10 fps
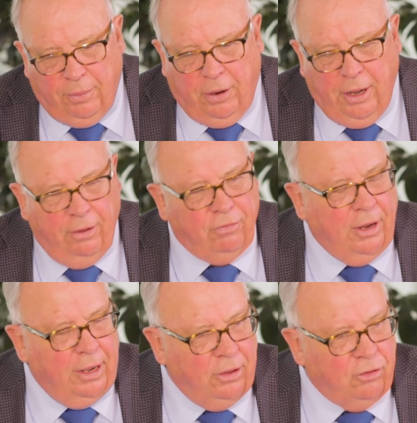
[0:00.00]
um, I have
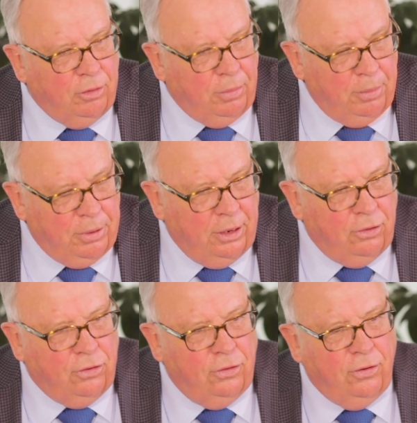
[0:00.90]
taken some
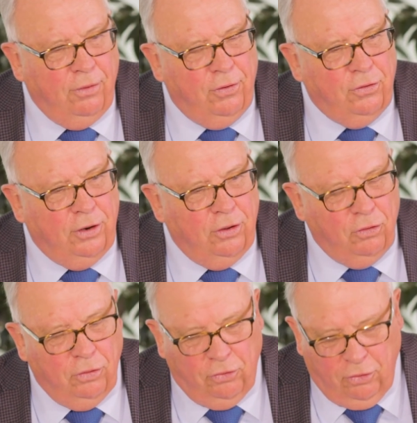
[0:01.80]
liberties since I visited
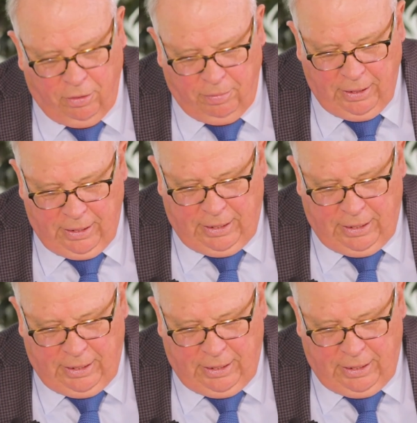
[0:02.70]
your job